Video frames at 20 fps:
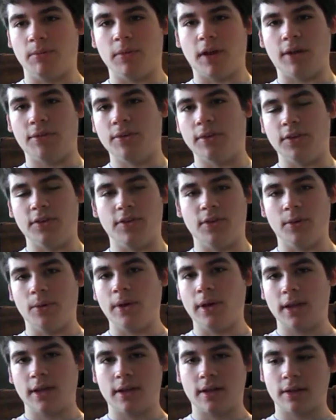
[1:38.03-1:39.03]
Nothing
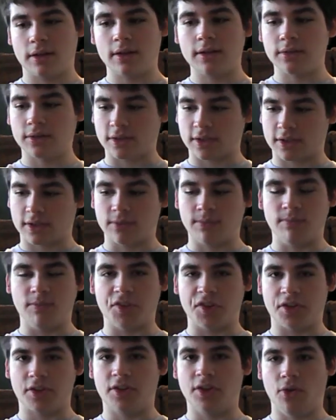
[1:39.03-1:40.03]
to it.
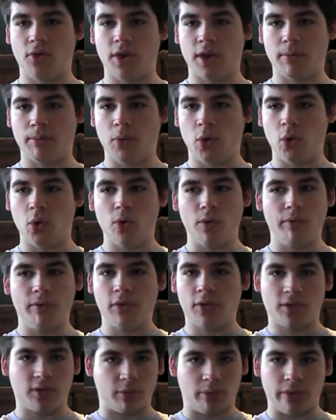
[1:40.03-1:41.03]
Just doing
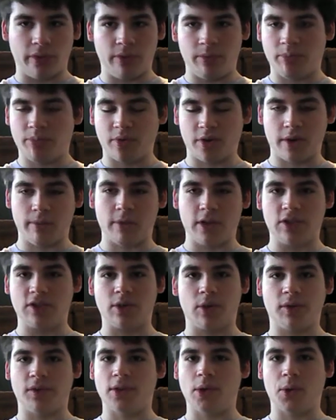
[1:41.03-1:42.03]
moves with pretty much
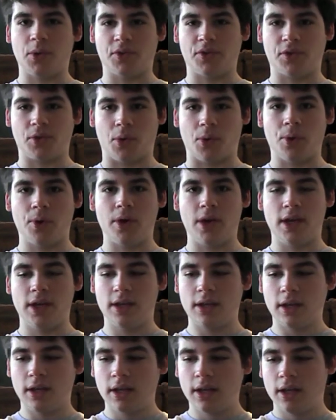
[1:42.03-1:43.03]
there was no
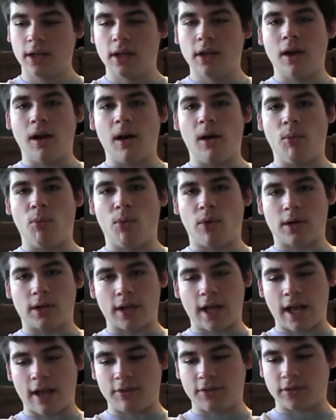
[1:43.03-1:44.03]
story.
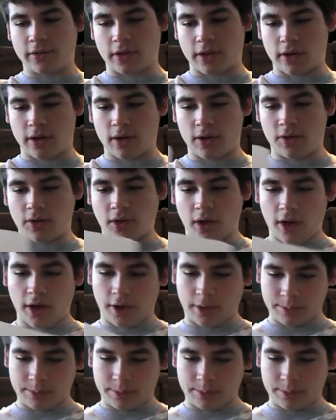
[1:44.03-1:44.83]
1.5 stars.